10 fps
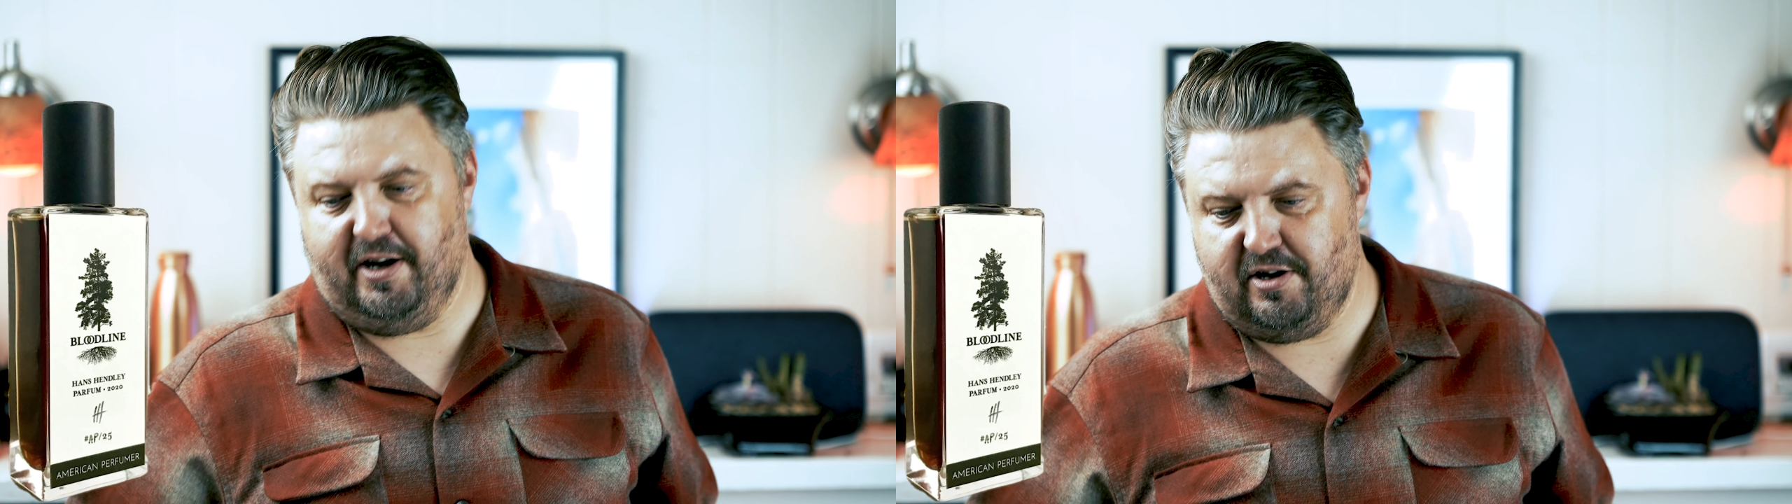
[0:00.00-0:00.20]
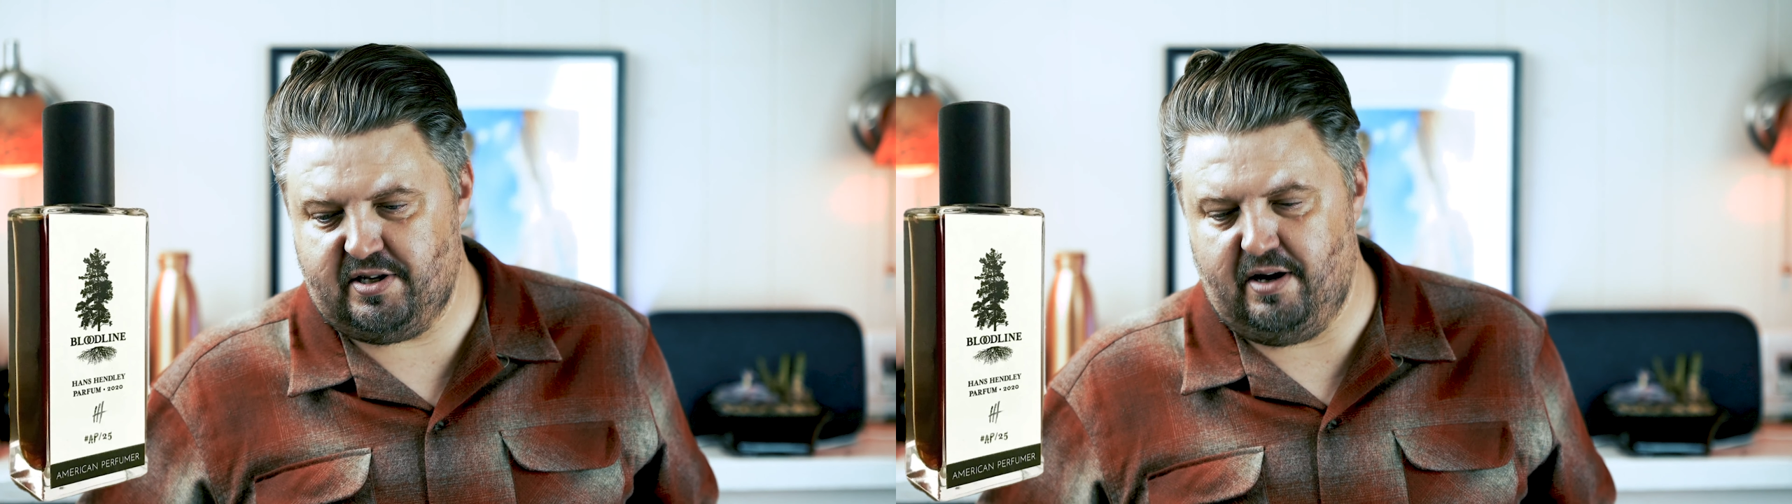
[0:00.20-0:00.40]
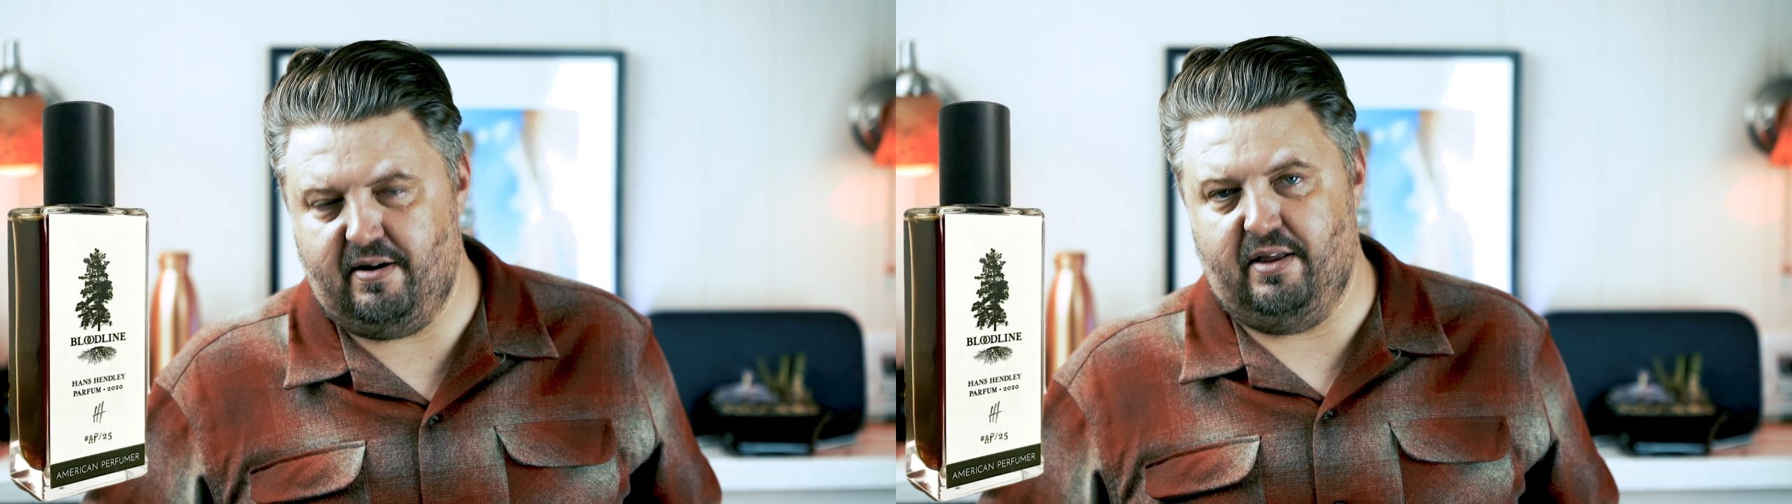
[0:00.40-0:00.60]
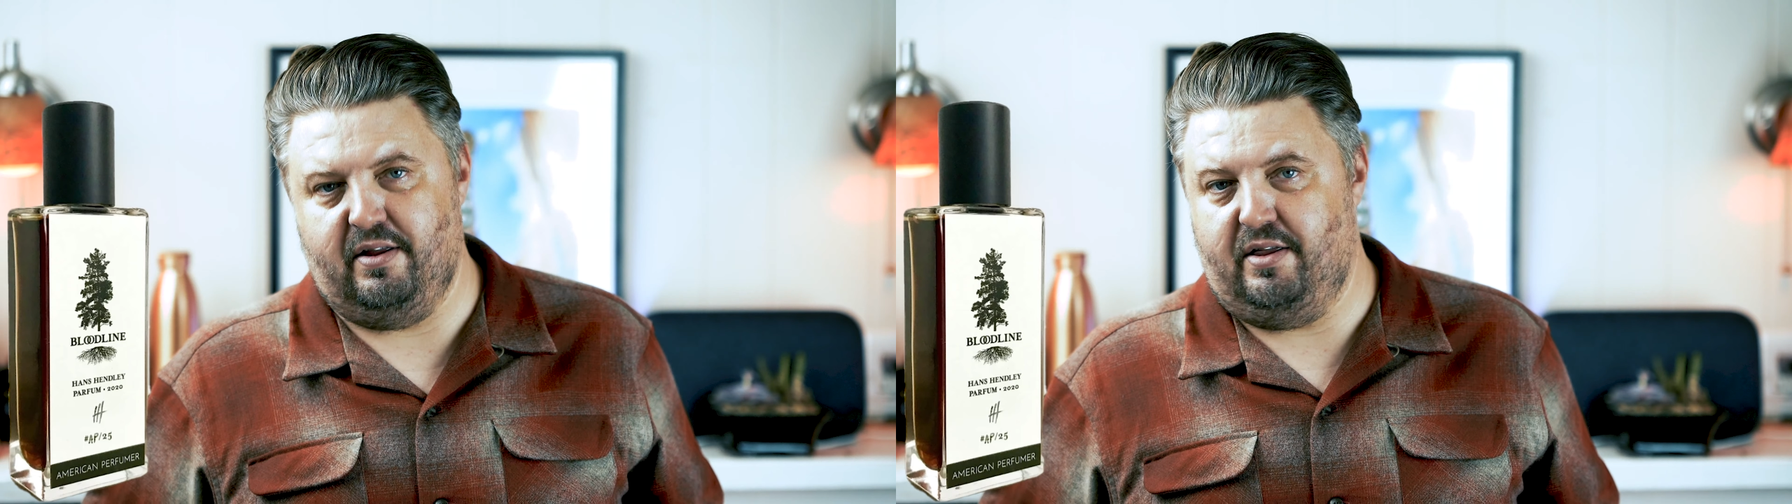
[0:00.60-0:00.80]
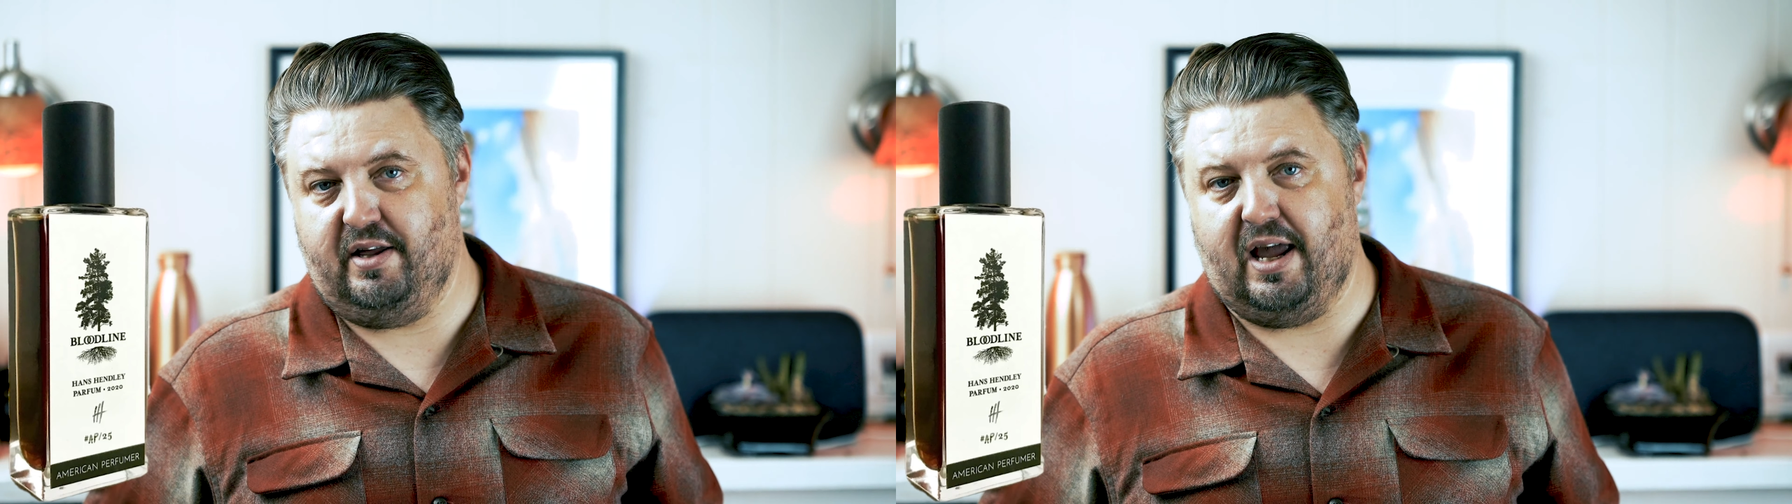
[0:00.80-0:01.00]
like you're sitting around
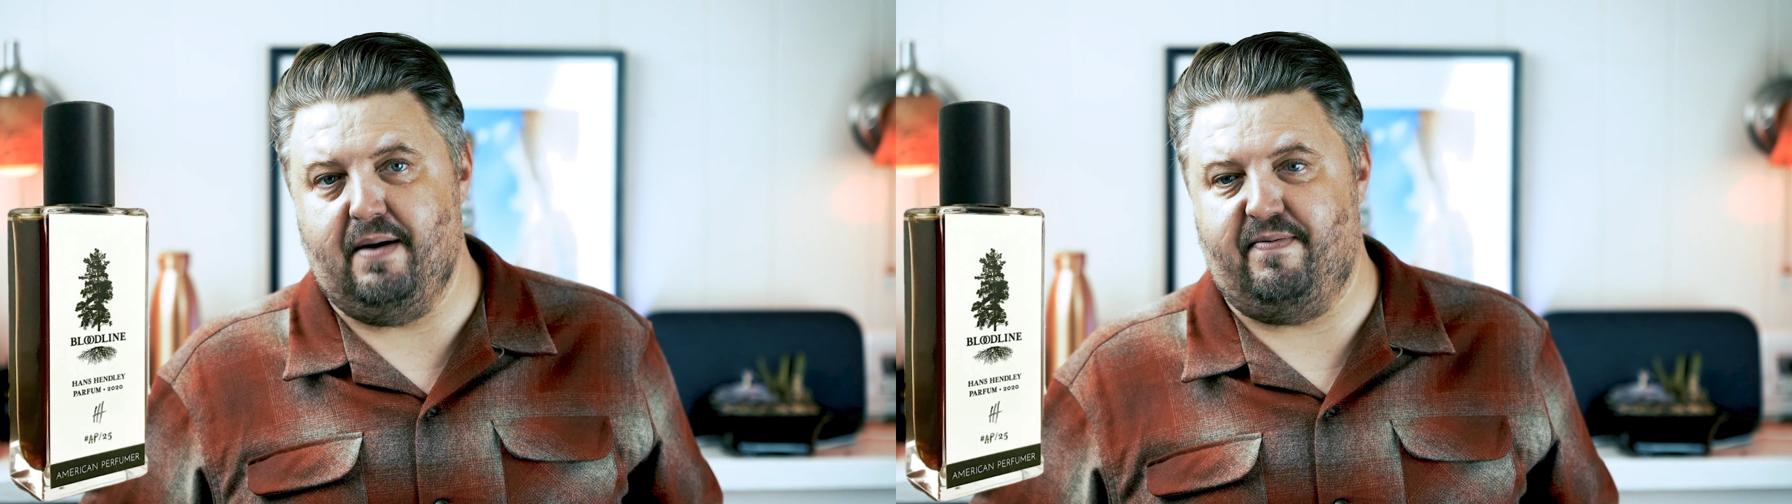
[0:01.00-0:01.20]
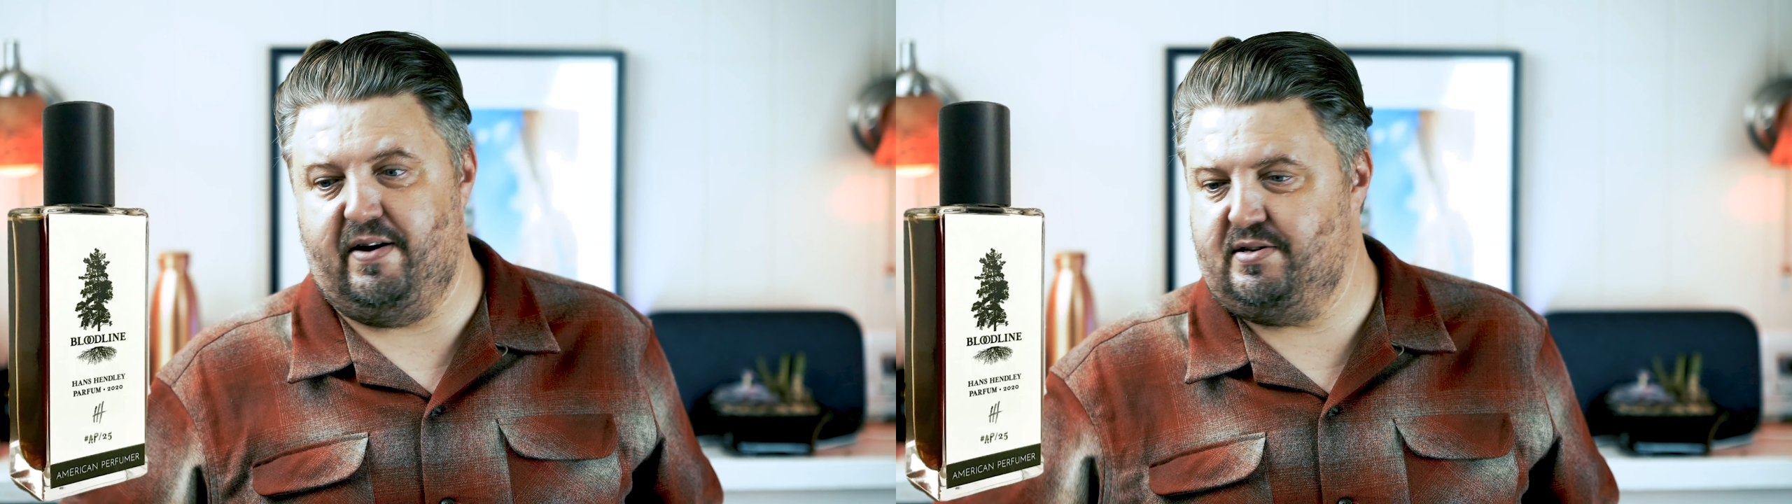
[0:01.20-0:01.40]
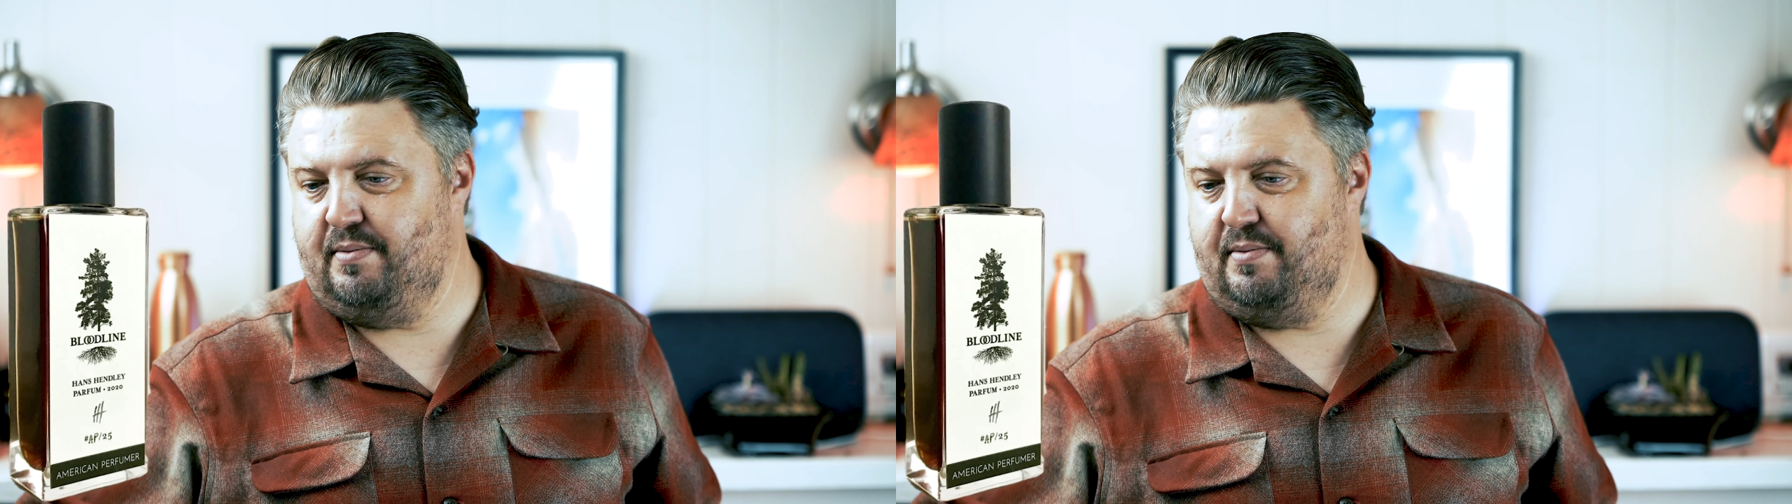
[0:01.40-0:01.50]
the, the campfire.